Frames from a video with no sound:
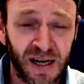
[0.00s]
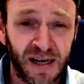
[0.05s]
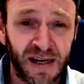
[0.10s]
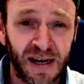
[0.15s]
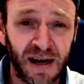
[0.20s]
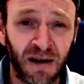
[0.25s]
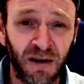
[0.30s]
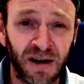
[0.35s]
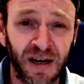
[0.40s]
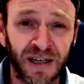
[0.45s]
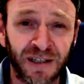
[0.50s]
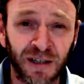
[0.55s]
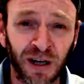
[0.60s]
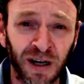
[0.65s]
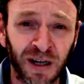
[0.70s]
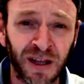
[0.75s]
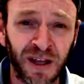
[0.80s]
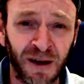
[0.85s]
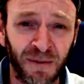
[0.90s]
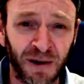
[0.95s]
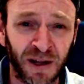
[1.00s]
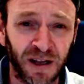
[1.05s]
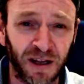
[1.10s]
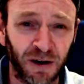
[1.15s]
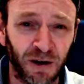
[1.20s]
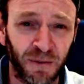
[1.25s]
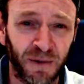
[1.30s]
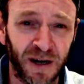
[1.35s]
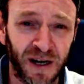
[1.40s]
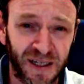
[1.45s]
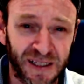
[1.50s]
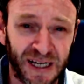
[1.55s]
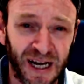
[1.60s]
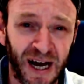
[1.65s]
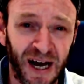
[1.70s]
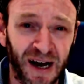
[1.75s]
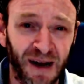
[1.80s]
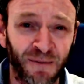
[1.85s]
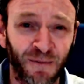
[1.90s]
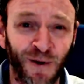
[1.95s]
Now, it took them a little bit of
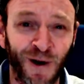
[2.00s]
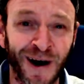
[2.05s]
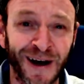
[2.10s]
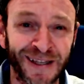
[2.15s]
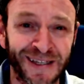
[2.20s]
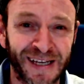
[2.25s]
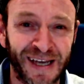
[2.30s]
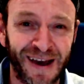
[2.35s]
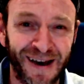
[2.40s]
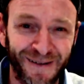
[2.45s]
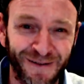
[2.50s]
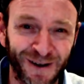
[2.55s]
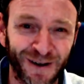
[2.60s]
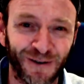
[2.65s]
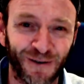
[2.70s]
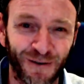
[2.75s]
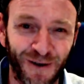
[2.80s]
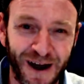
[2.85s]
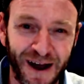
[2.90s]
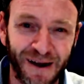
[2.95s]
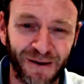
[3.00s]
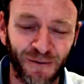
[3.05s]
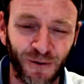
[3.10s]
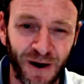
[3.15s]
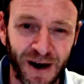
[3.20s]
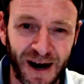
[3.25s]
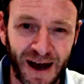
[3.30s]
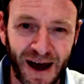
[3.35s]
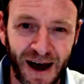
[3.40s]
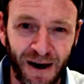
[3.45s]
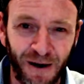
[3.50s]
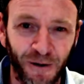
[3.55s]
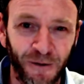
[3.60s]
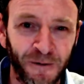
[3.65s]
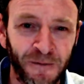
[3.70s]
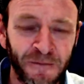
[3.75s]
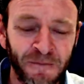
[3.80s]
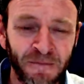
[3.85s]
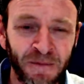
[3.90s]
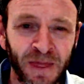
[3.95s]
time once Kevin Durant went out.